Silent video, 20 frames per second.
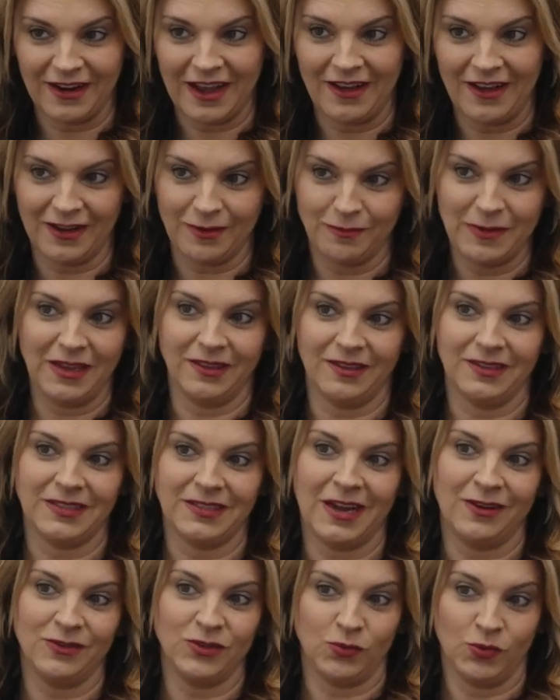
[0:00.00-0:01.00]
how I can make this
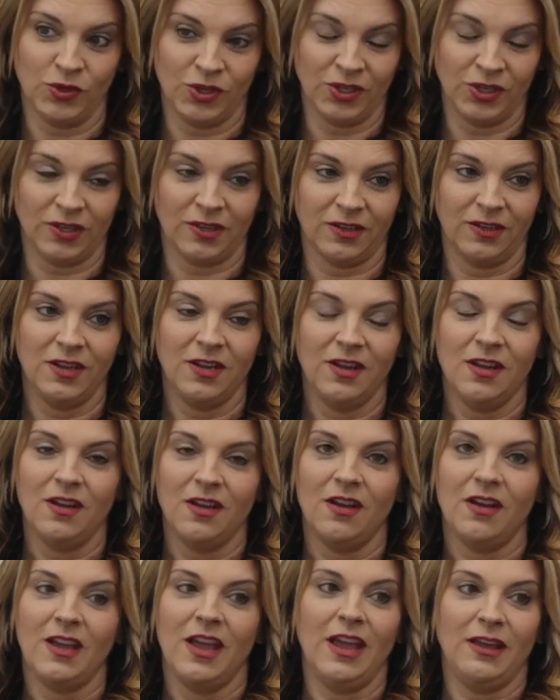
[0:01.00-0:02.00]
house work.
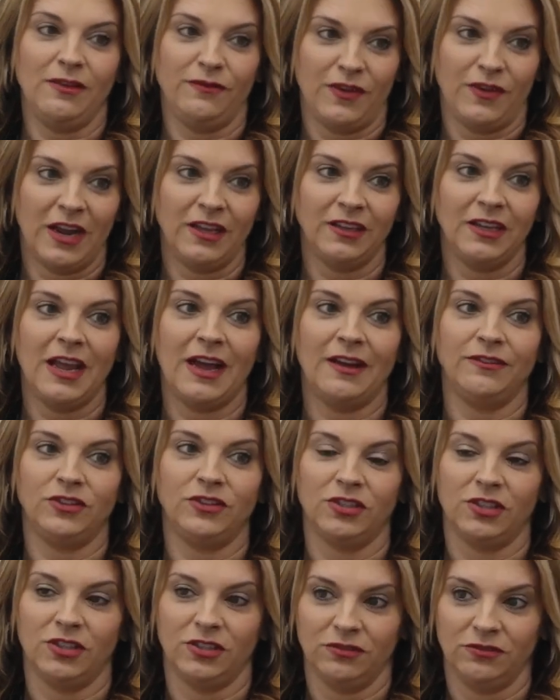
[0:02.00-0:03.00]
And finally,
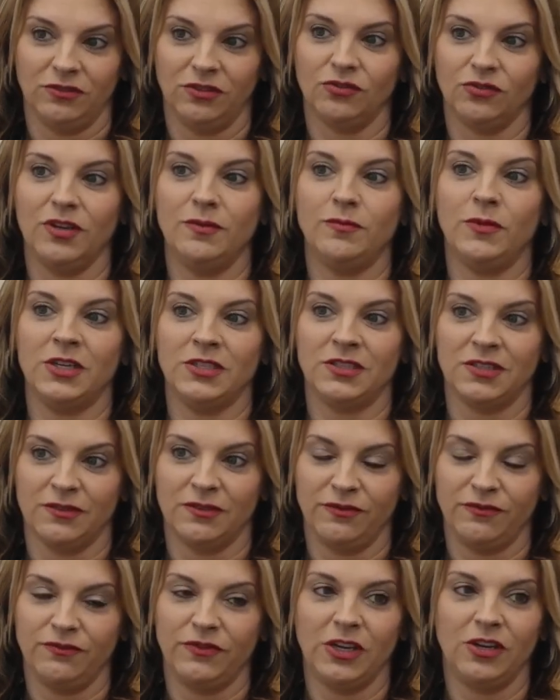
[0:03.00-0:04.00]
after 3 months
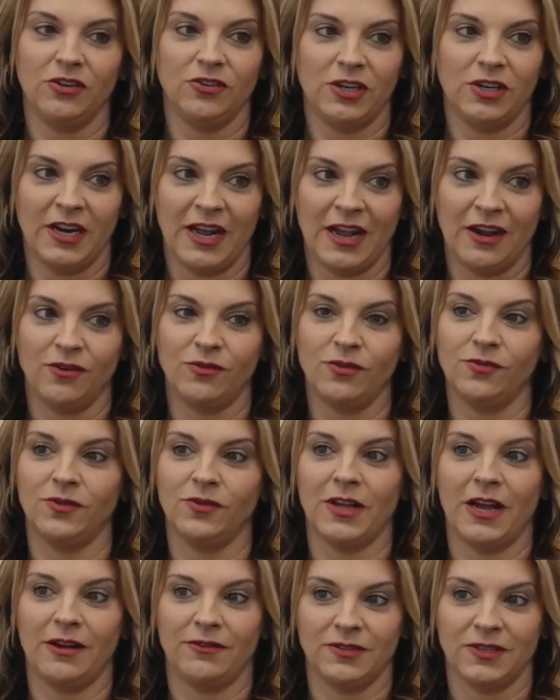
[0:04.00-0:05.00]
of figuring it
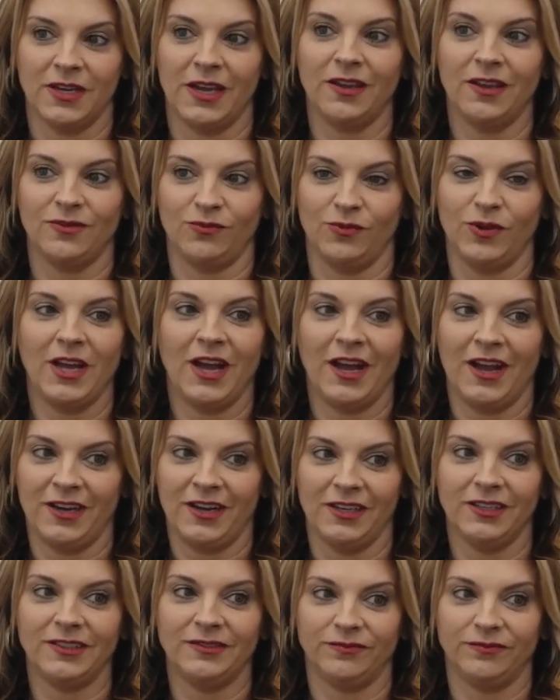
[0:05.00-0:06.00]
out, I was like, we got it.